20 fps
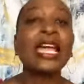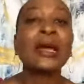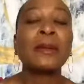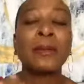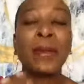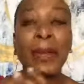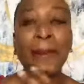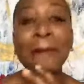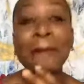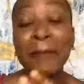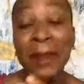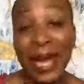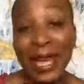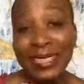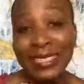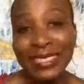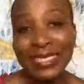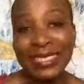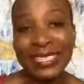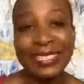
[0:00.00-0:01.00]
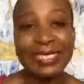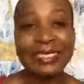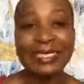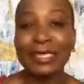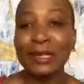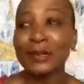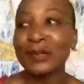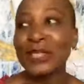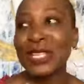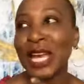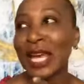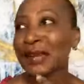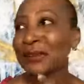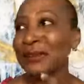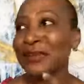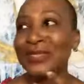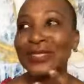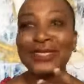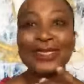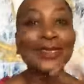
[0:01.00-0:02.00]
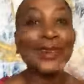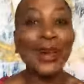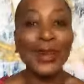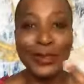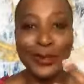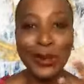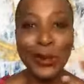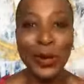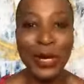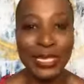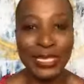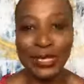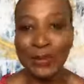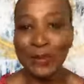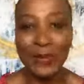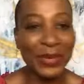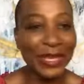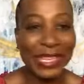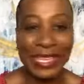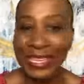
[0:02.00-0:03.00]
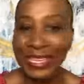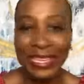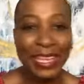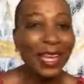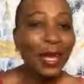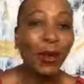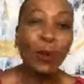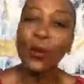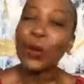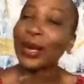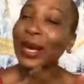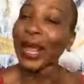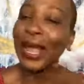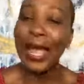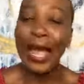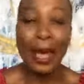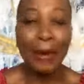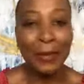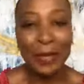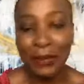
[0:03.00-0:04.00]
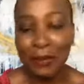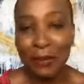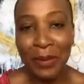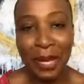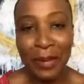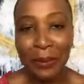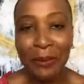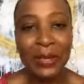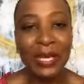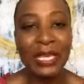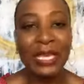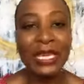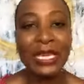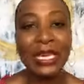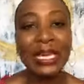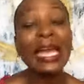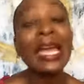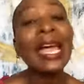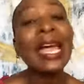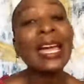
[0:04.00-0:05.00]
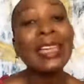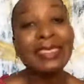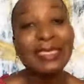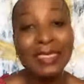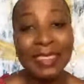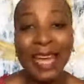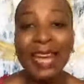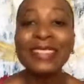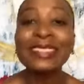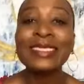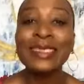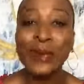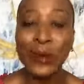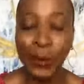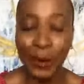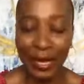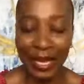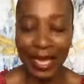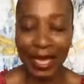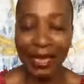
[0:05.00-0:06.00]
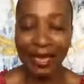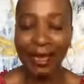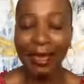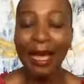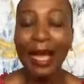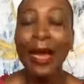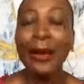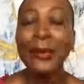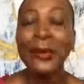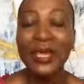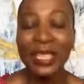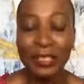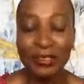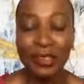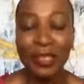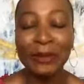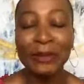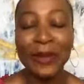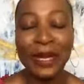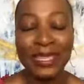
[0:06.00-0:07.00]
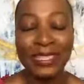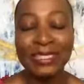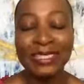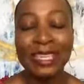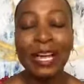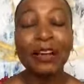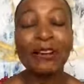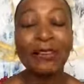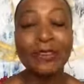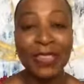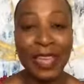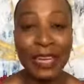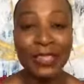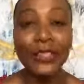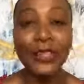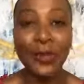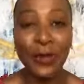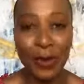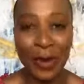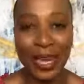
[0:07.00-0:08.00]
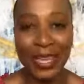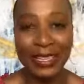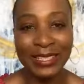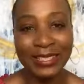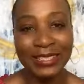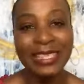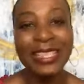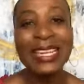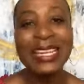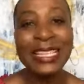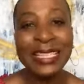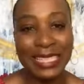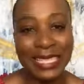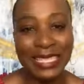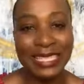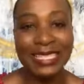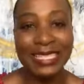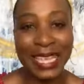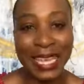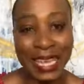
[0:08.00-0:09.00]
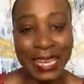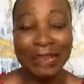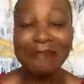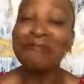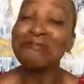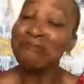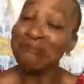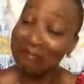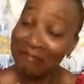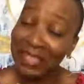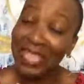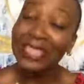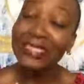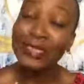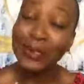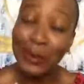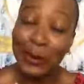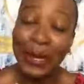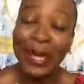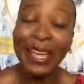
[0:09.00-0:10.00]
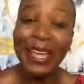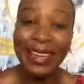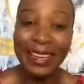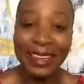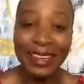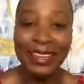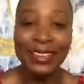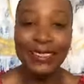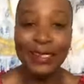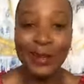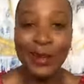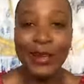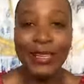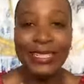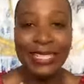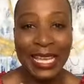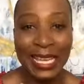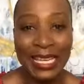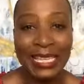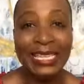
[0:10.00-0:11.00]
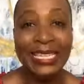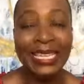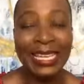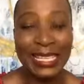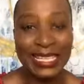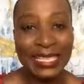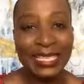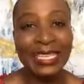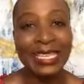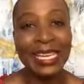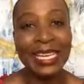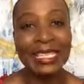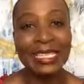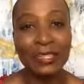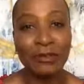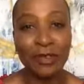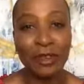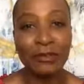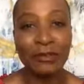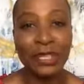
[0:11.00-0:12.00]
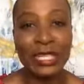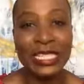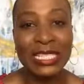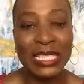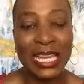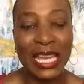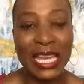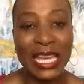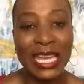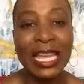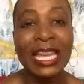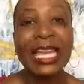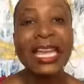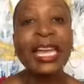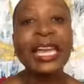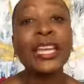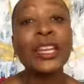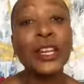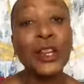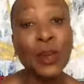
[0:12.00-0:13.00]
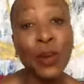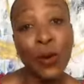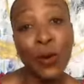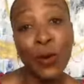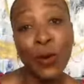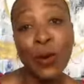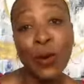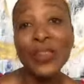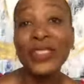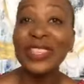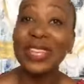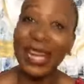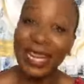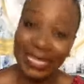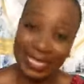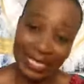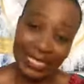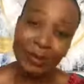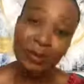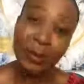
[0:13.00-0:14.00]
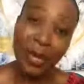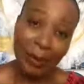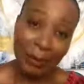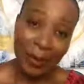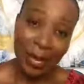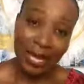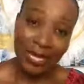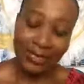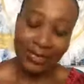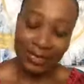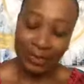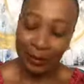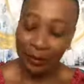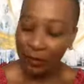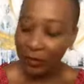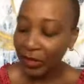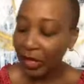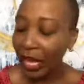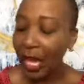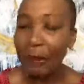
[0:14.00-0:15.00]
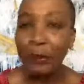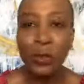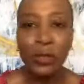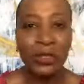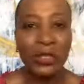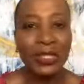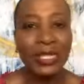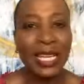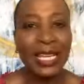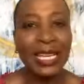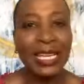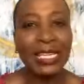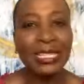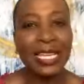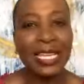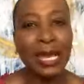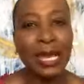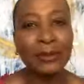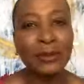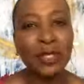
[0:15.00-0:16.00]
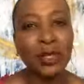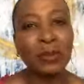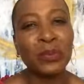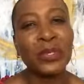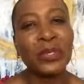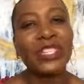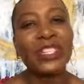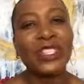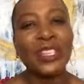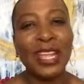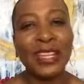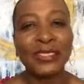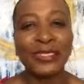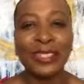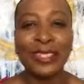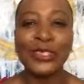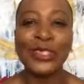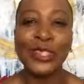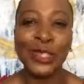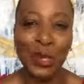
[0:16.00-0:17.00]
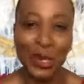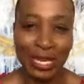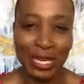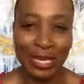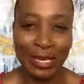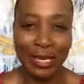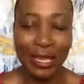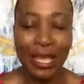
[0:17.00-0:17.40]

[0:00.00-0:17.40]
My best is sometimes not going to be what I am at my peak, and that's okay. I'm giving myself that grace to say, it's okay, as long as I can get to the end of every day and know that I did my best. I'm also taking time to appreciate the journey.